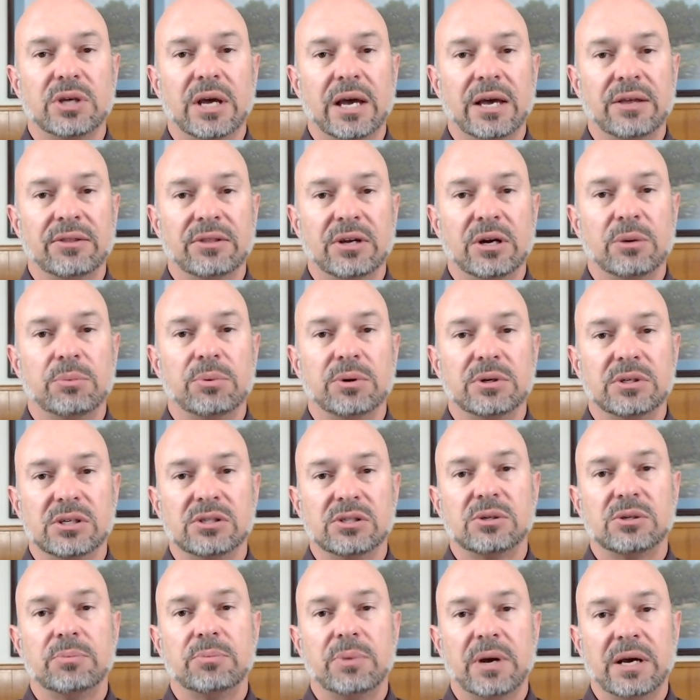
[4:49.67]
and their
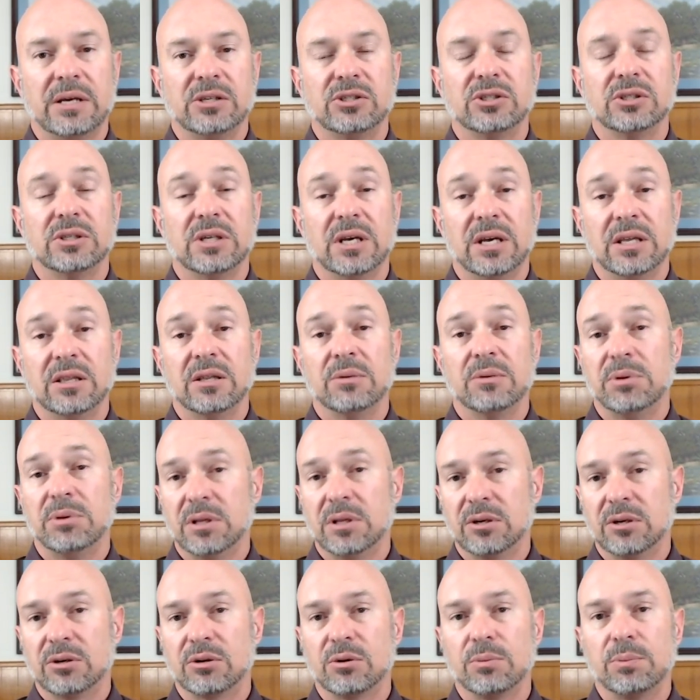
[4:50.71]
participation in the
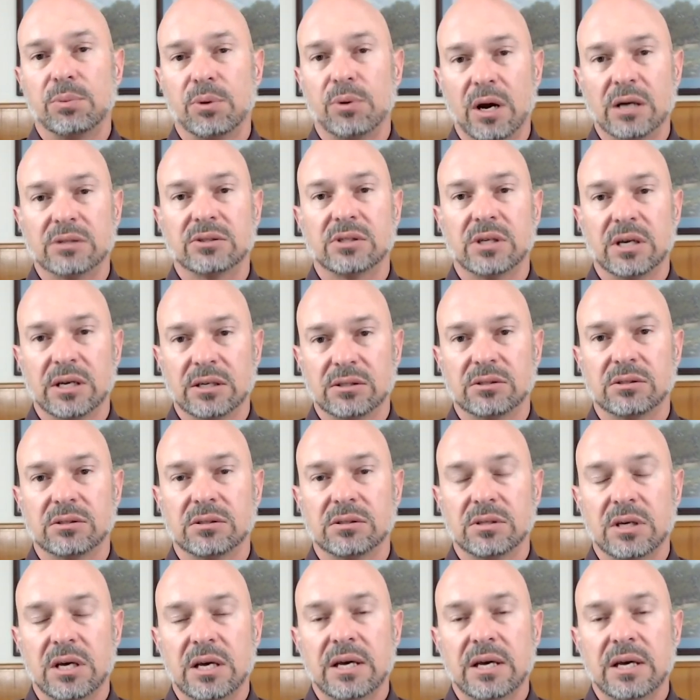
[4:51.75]
political process.